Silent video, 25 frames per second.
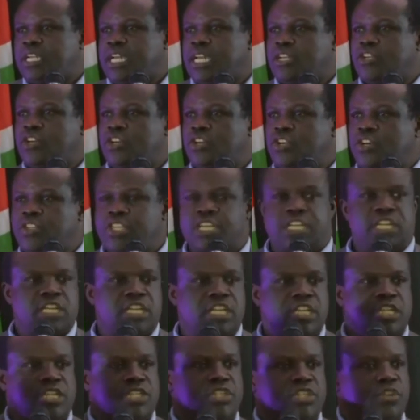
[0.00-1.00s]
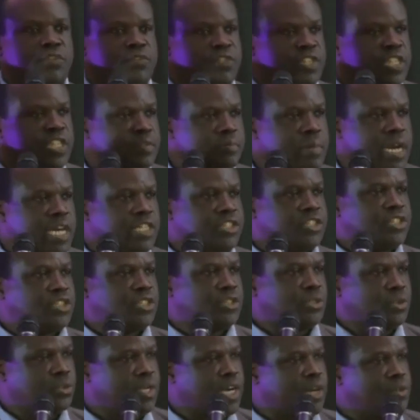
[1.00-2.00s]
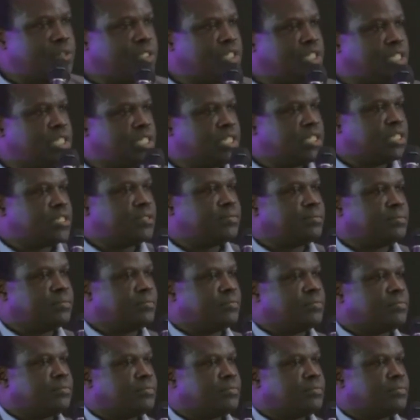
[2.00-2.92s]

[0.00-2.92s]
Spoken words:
I don't know the release of this march to counties,